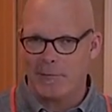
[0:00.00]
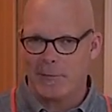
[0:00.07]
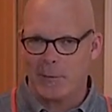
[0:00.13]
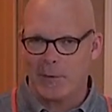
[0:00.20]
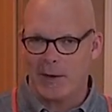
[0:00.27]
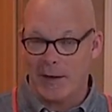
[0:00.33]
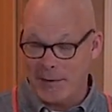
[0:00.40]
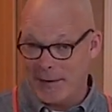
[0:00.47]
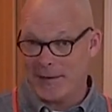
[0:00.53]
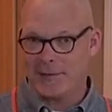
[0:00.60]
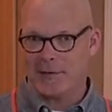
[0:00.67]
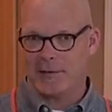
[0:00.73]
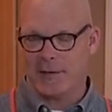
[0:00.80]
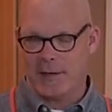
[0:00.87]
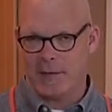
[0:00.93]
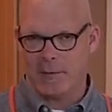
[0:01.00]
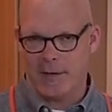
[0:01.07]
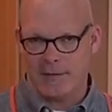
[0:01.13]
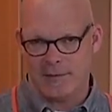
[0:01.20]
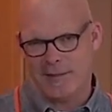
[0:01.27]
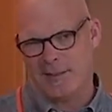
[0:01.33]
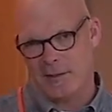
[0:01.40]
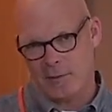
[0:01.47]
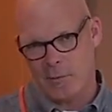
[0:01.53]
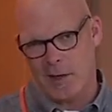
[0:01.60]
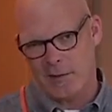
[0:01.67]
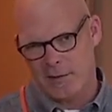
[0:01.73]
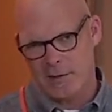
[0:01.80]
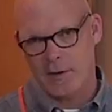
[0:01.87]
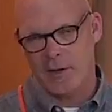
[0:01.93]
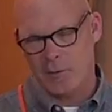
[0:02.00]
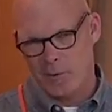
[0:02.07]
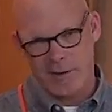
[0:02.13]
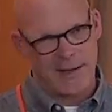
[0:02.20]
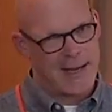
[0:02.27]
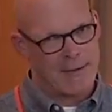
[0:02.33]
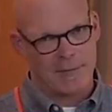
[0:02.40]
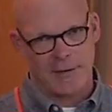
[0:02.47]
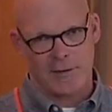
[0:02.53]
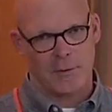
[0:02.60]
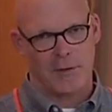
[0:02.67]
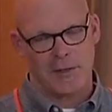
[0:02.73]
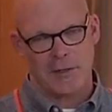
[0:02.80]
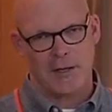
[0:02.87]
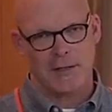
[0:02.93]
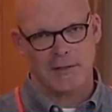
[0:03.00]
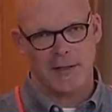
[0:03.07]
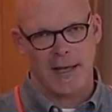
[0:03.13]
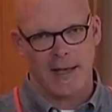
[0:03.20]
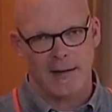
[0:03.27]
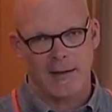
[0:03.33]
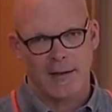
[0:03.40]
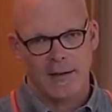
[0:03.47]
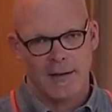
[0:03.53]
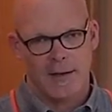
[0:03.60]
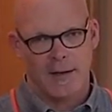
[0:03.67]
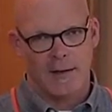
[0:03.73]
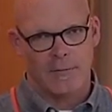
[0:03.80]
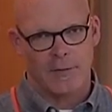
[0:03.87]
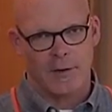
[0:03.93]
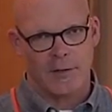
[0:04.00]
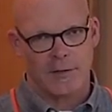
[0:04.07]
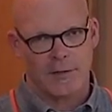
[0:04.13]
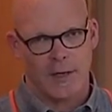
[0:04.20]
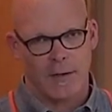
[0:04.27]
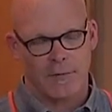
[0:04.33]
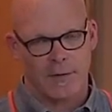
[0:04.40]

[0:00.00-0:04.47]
for unnecessary reasons as well. So you really have to sort of judge that for yourself.